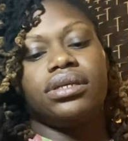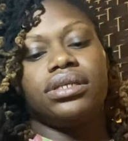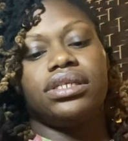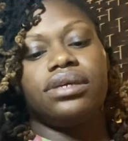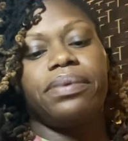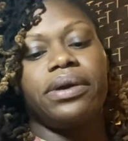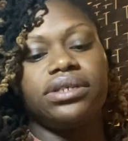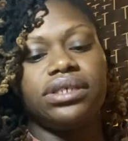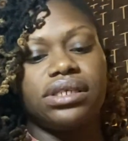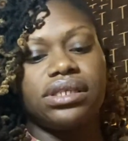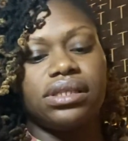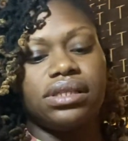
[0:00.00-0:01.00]
to
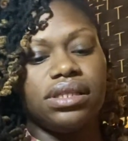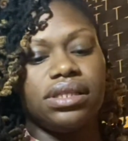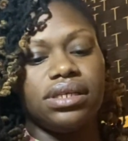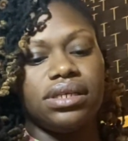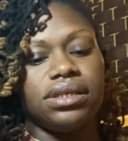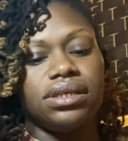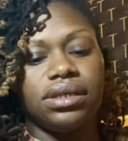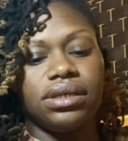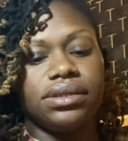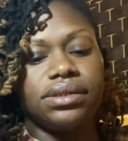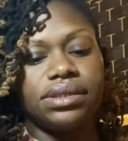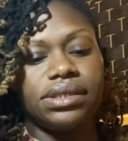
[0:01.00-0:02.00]
purchase the
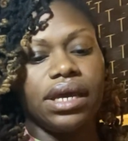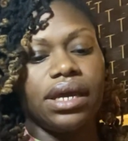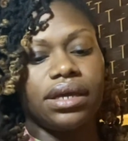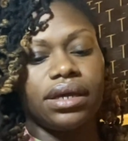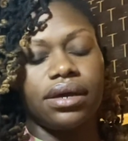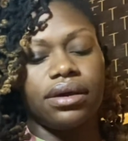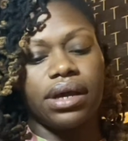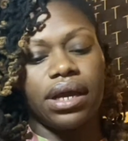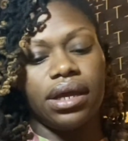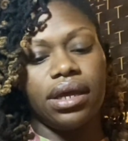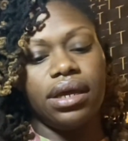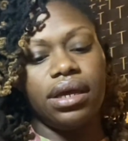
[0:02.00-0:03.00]
deck,
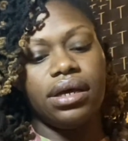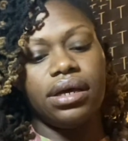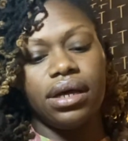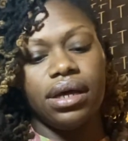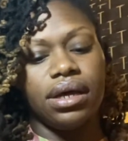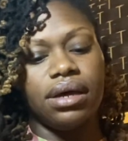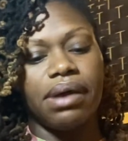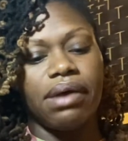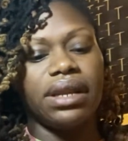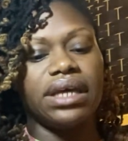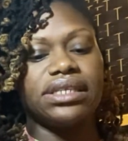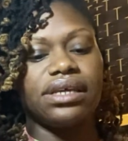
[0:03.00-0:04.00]
okay? Um, I would like to